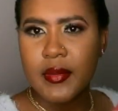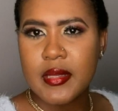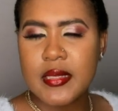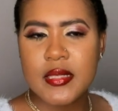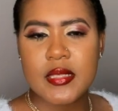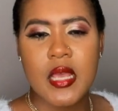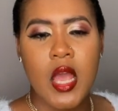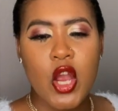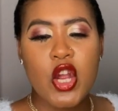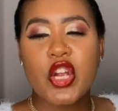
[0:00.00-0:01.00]
this
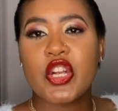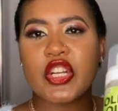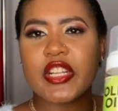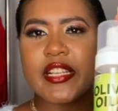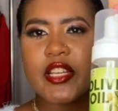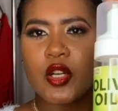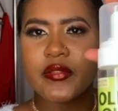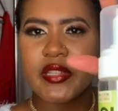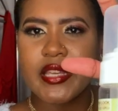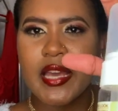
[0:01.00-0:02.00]
girly over
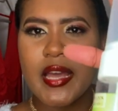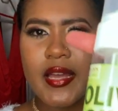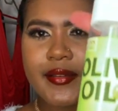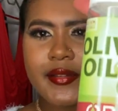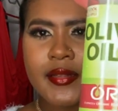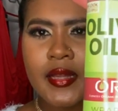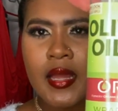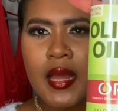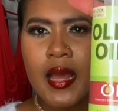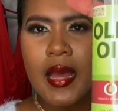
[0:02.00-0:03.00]
here.
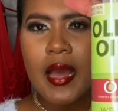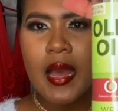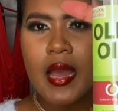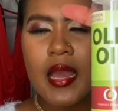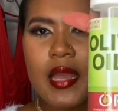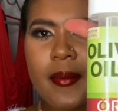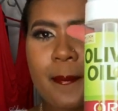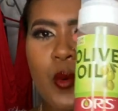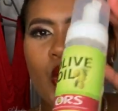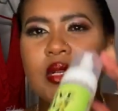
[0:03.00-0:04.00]
I
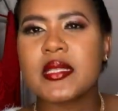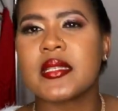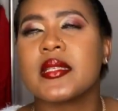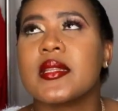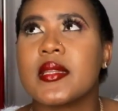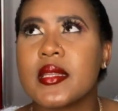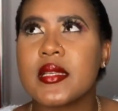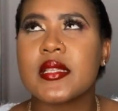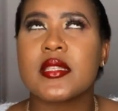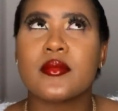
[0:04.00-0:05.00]
bought
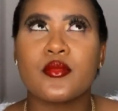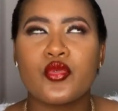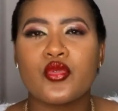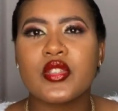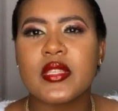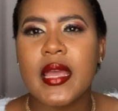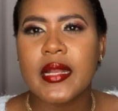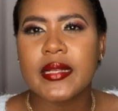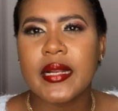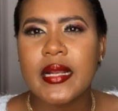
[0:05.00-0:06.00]
this mousse
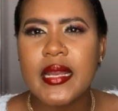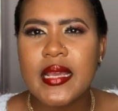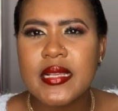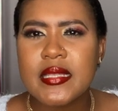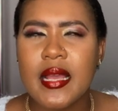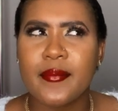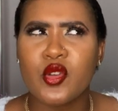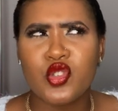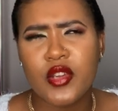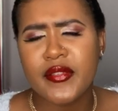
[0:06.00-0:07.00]
at Clicks. I'm
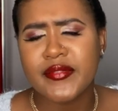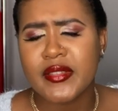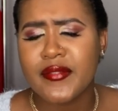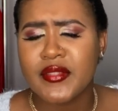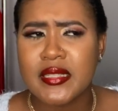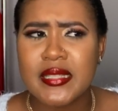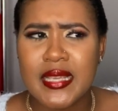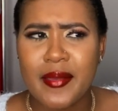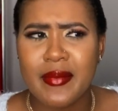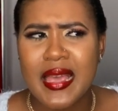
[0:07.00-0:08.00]
not sure if
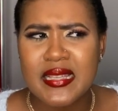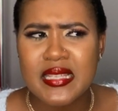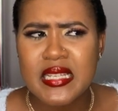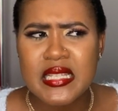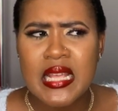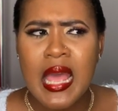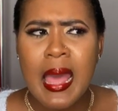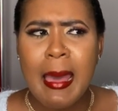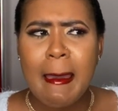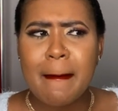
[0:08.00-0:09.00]
Discam has it,
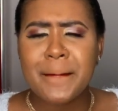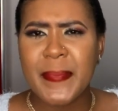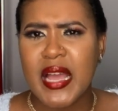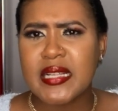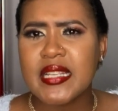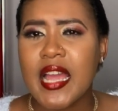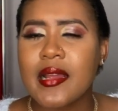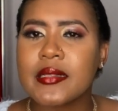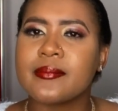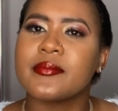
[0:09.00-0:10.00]
but
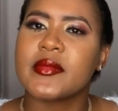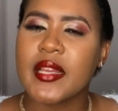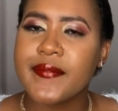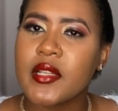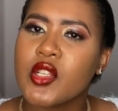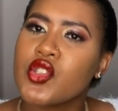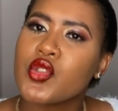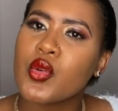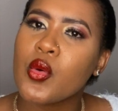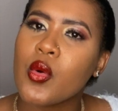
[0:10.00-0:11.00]
I'm definitely
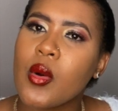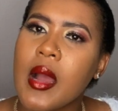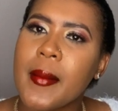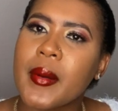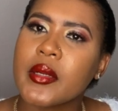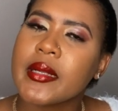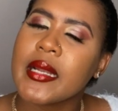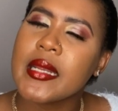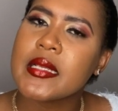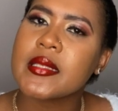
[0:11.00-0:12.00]
sure about
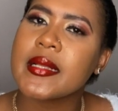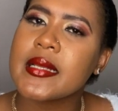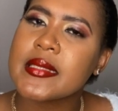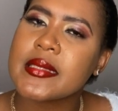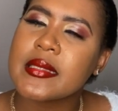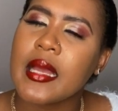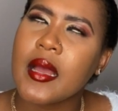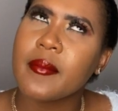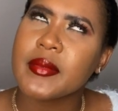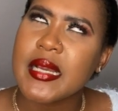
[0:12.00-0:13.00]
Clicks. Clicks
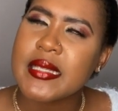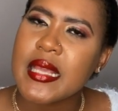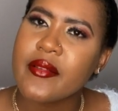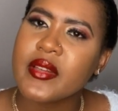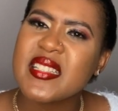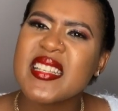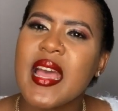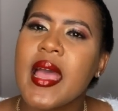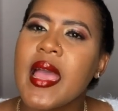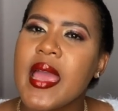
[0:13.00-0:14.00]
does have it,
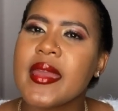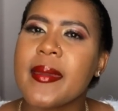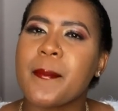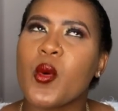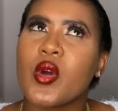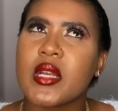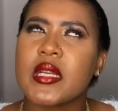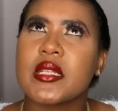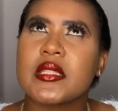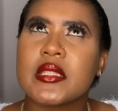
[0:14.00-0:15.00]
and I bought
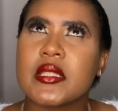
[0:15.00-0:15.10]
it